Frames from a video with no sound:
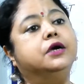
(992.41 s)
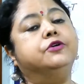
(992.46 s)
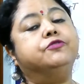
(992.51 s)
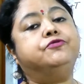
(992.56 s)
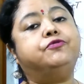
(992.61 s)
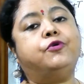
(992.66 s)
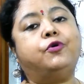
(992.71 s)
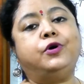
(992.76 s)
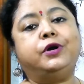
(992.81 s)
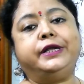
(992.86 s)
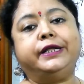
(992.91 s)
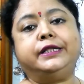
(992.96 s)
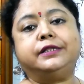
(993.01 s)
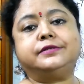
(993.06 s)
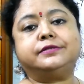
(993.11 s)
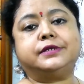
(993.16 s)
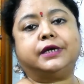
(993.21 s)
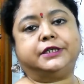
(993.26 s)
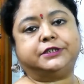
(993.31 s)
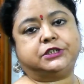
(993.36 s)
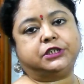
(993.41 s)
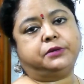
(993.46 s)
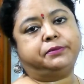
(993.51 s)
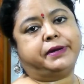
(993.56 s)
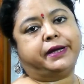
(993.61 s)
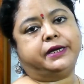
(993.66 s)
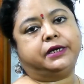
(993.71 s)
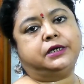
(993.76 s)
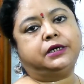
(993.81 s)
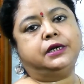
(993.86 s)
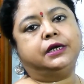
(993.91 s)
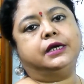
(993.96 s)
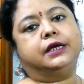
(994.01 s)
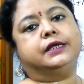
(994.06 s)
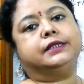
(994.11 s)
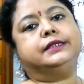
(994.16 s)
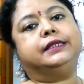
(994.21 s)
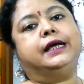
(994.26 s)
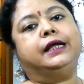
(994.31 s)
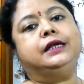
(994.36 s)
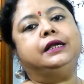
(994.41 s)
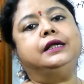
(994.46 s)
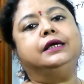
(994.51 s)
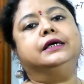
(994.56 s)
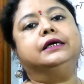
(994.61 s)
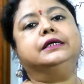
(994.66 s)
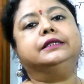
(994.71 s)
fold in such a manner, then